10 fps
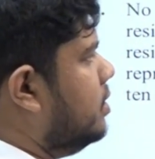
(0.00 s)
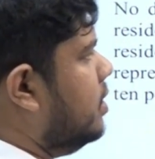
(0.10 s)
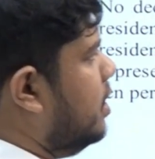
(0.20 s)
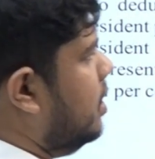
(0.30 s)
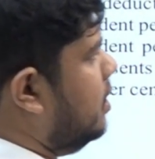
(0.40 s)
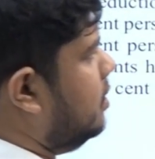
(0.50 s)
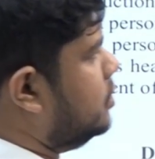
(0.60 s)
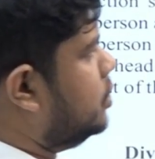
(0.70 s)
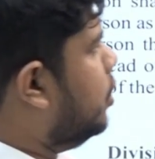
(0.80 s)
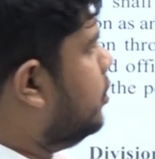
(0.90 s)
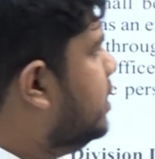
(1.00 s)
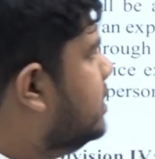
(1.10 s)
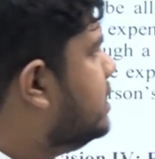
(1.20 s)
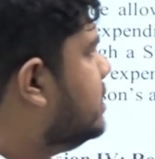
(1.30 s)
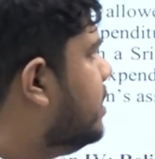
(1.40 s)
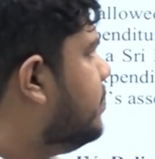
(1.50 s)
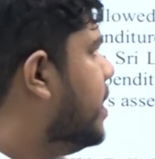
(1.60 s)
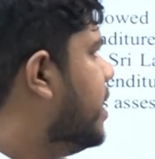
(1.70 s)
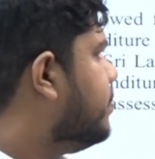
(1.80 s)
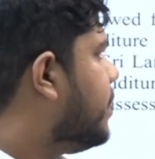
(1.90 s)
So this is the
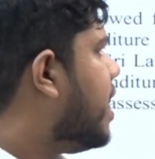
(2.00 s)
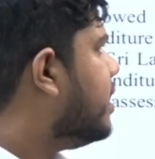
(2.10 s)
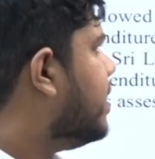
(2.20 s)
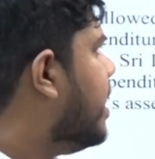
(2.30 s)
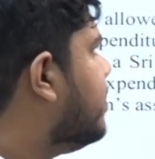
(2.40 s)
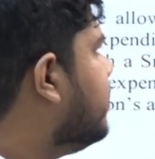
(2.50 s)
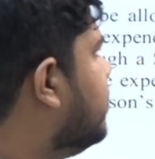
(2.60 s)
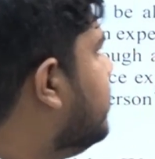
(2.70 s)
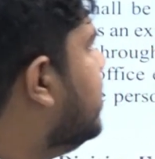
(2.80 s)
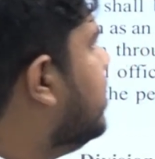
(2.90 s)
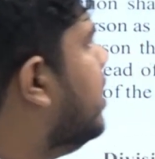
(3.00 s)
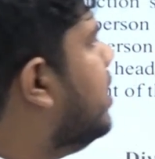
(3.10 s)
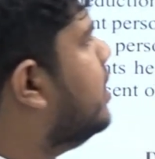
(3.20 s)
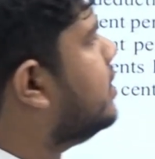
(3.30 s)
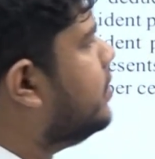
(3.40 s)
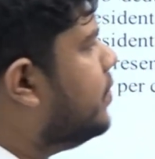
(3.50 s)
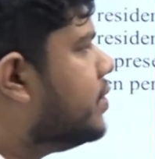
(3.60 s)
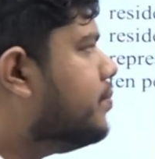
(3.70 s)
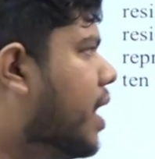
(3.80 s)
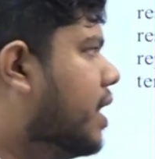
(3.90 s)
main part that will be
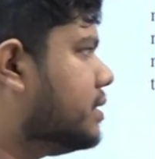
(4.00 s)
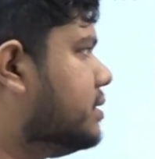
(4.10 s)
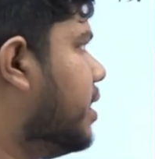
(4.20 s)
given marks,